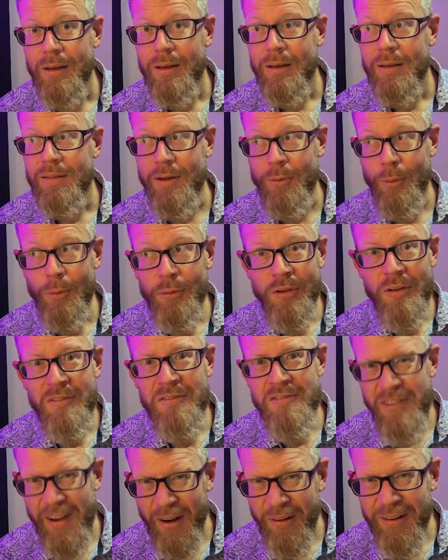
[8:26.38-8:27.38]
They're also
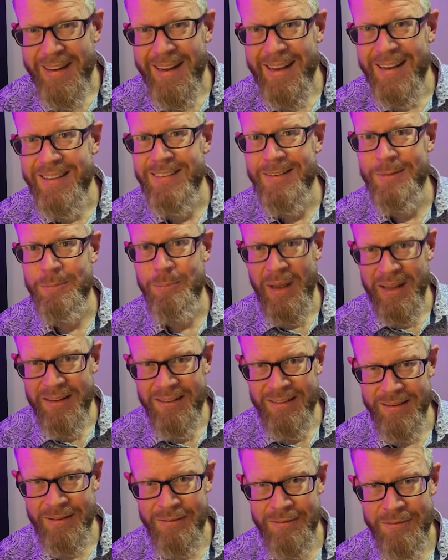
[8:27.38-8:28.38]
very
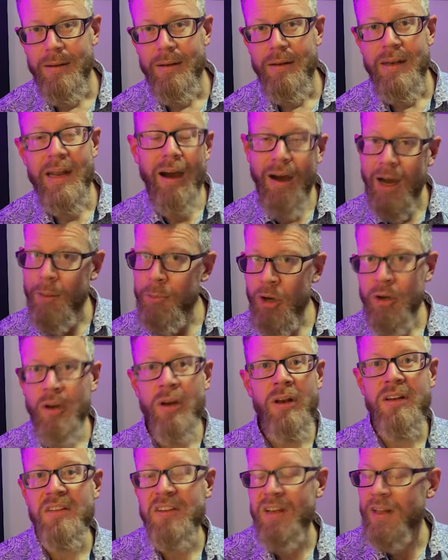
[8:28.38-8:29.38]
expensive. Now, I'm not
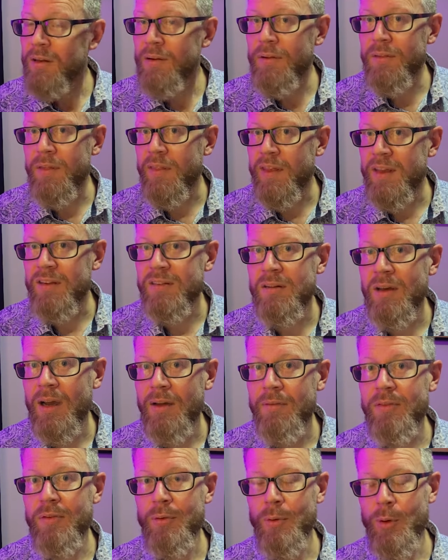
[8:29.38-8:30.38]
going to tell you that these
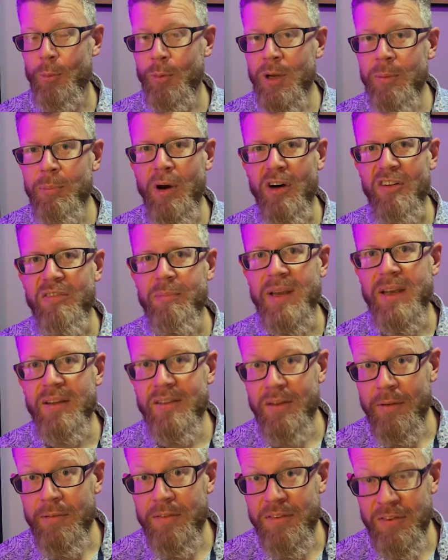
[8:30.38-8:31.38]
knives are a ripoff because
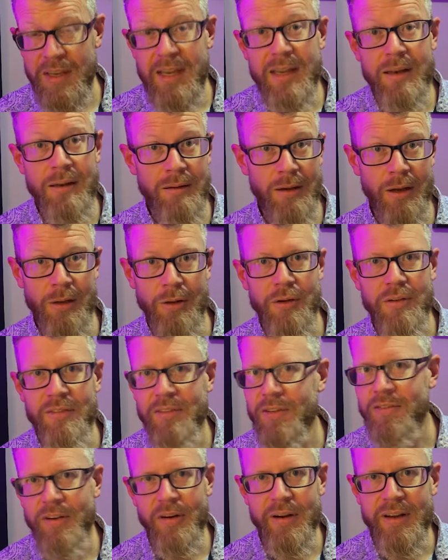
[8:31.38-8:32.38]
I've seen a lot of
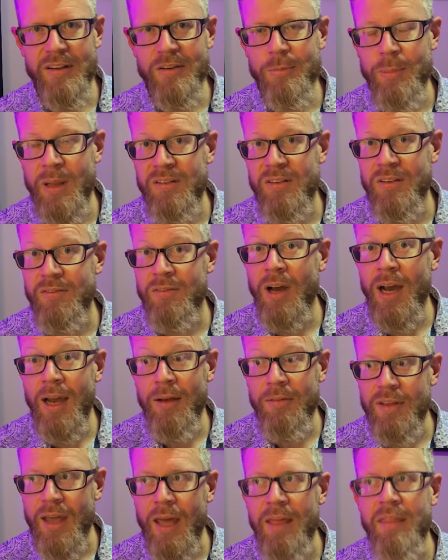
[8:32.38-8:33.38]
the very expensive
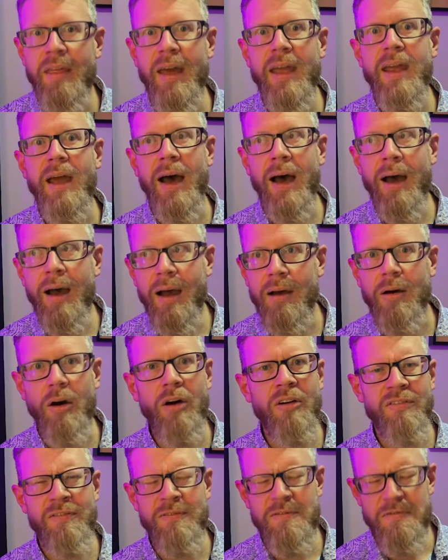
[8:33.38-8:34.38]
knives and they are
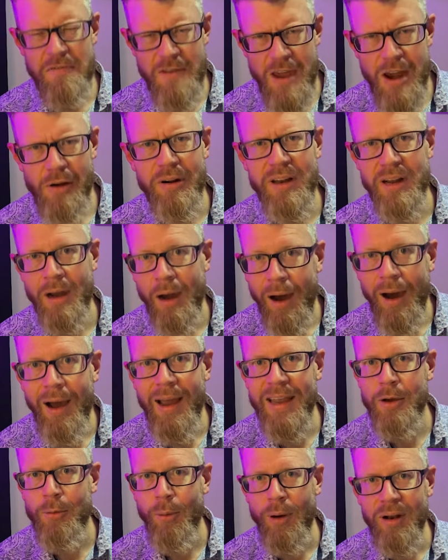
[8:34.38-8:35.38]
of very
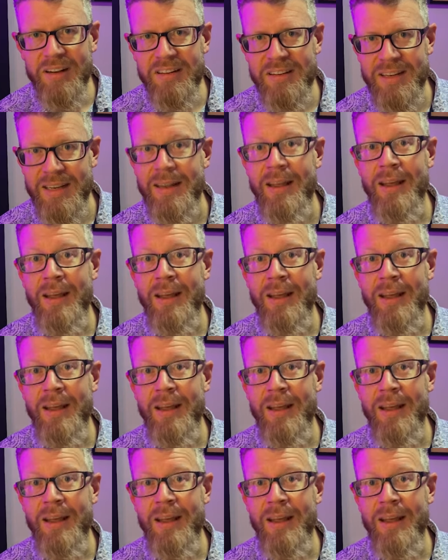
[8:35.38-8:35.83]
high quality.